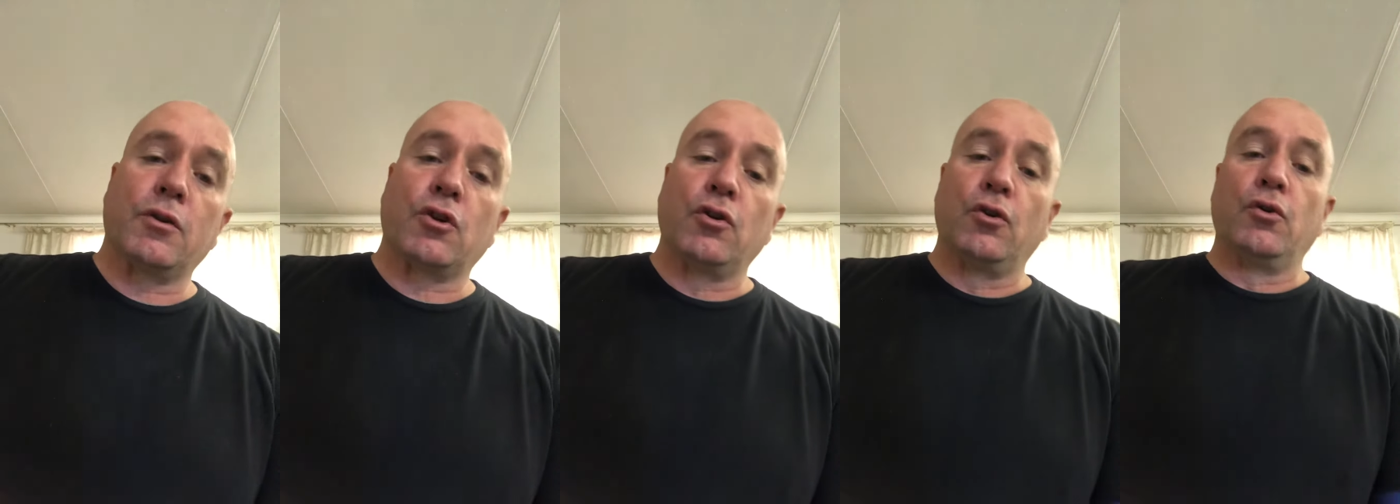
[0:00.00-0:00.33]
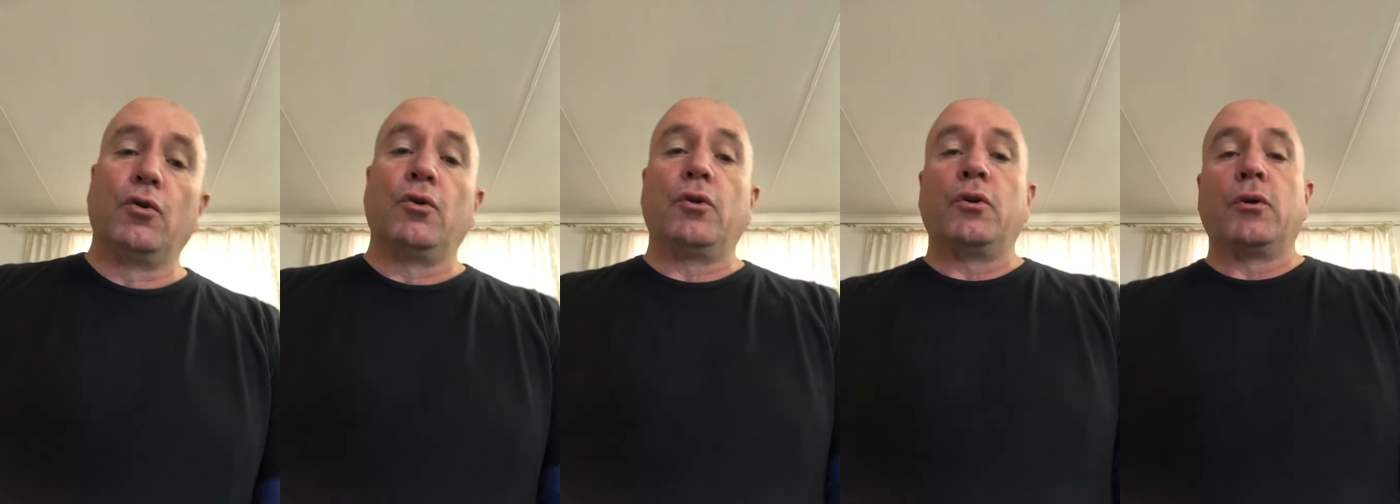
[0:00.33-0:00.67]

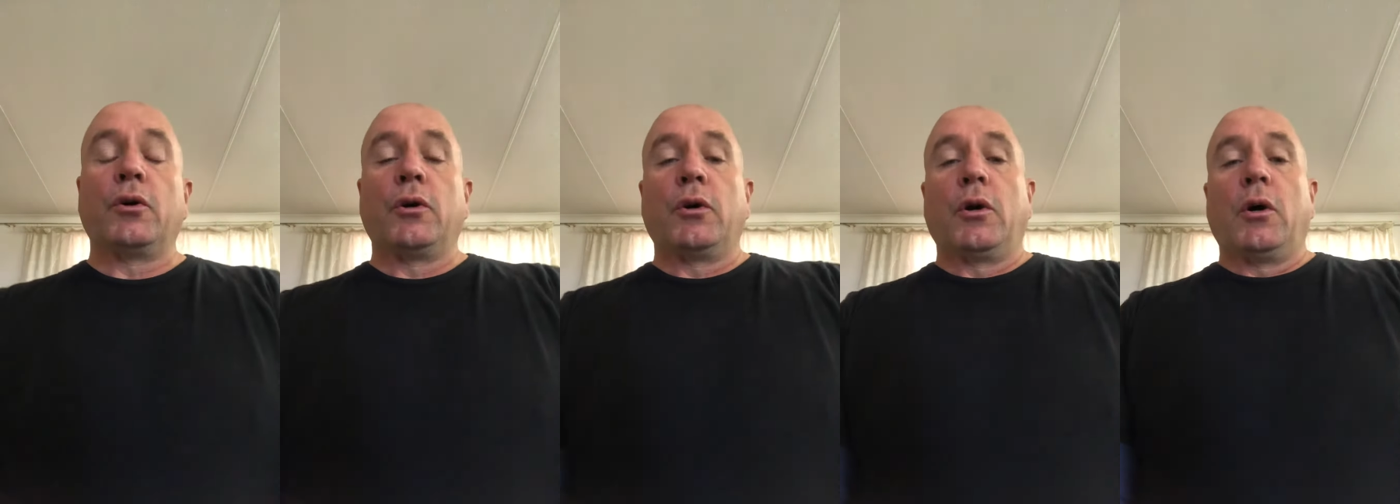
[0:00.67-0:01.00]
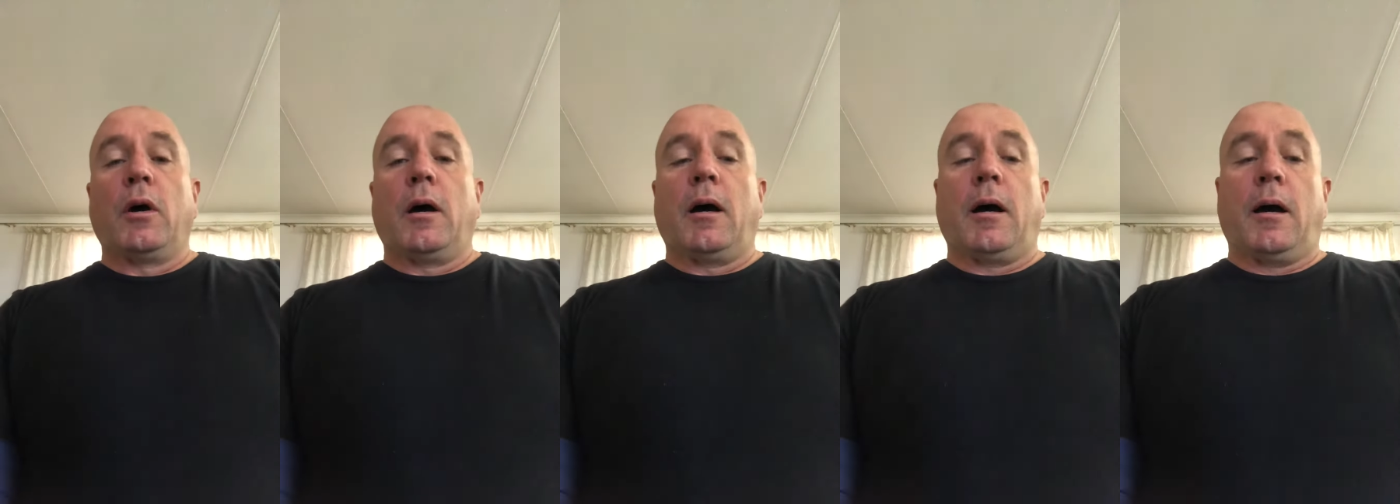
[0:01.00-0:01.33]

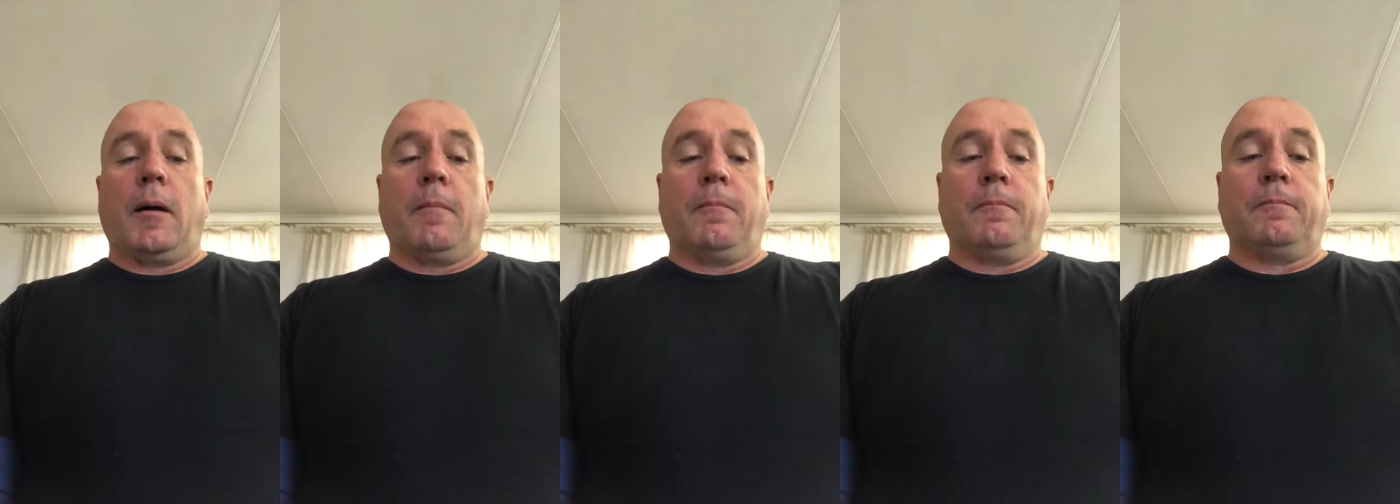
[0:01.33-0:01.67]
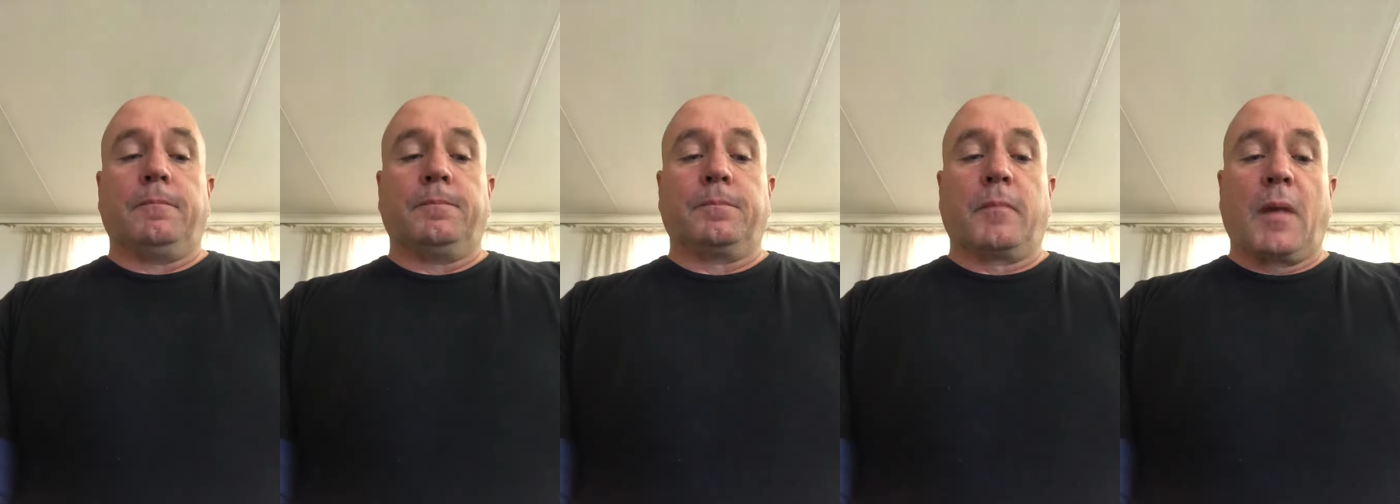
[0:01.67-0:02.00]

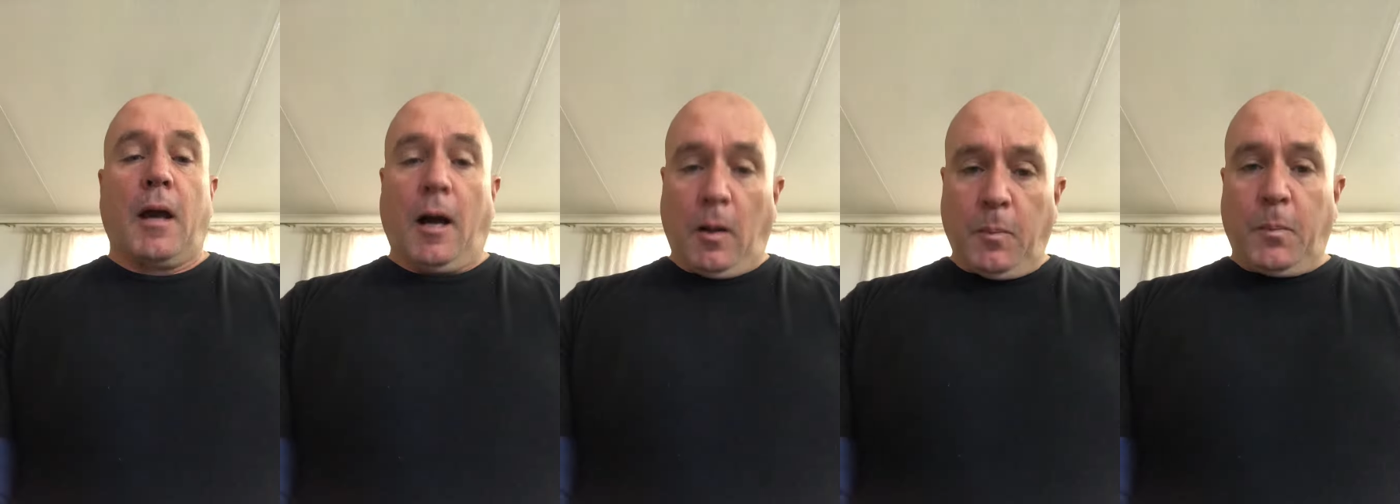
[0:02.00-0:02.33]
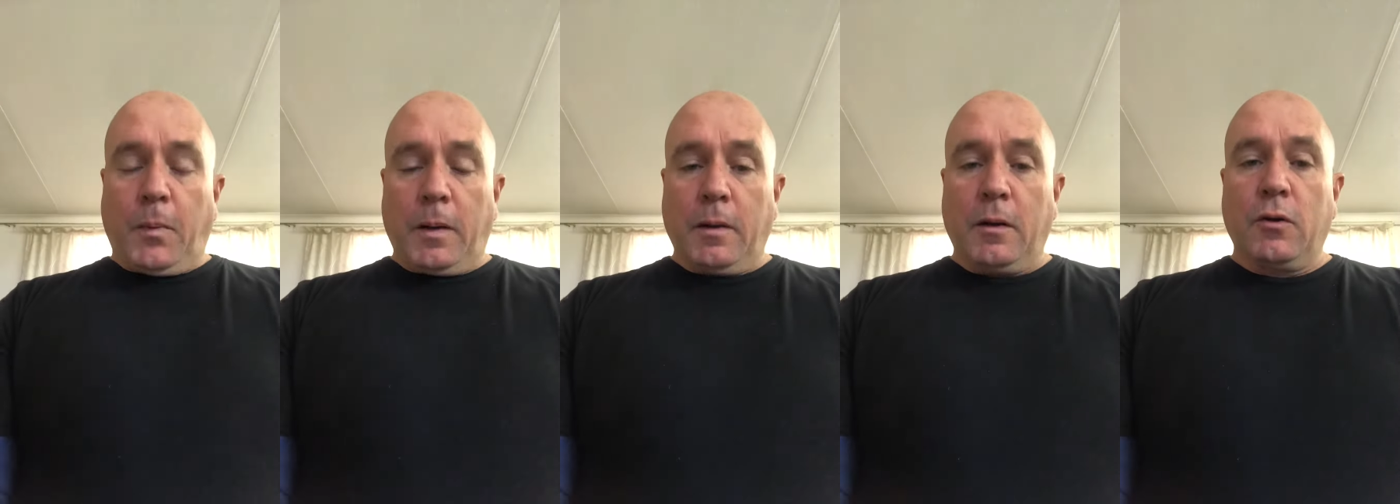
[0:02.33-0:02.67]
to help
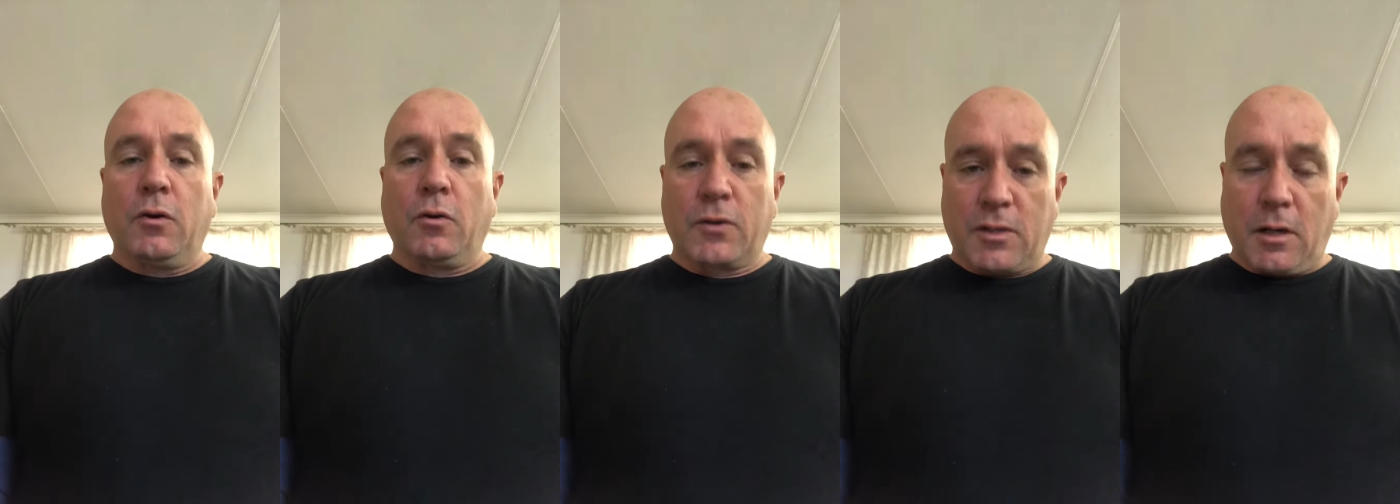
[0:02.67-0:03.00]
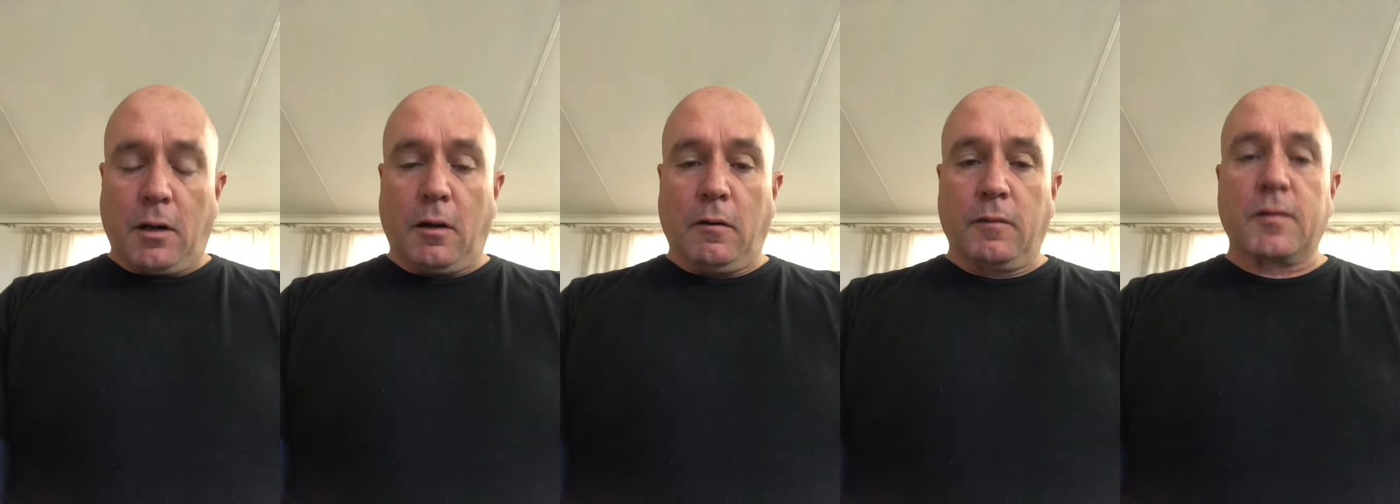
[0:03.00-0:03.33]

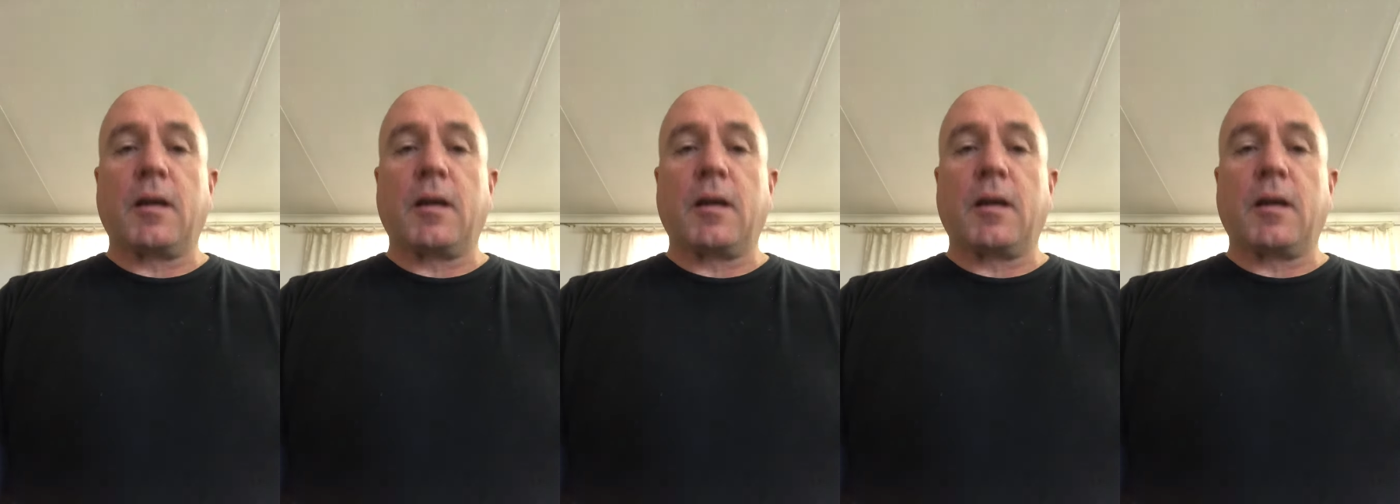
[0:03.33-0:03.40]
yourselves,